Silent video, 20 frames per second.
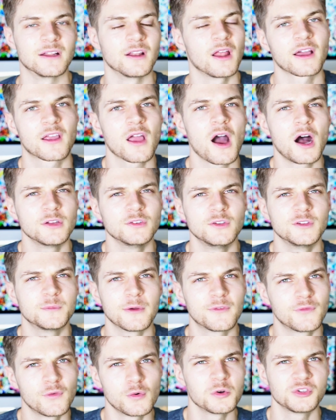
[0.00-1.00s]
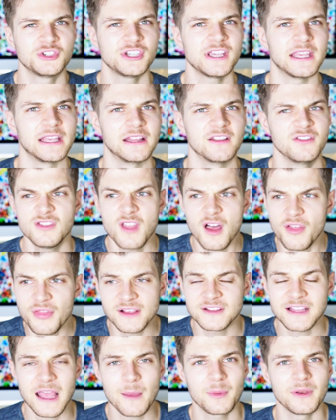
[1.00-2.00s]
Like I can't use my 4G.
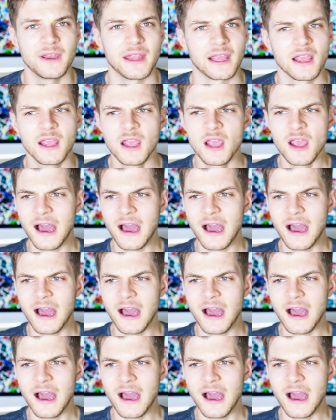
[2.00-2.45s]
Nothing's happening.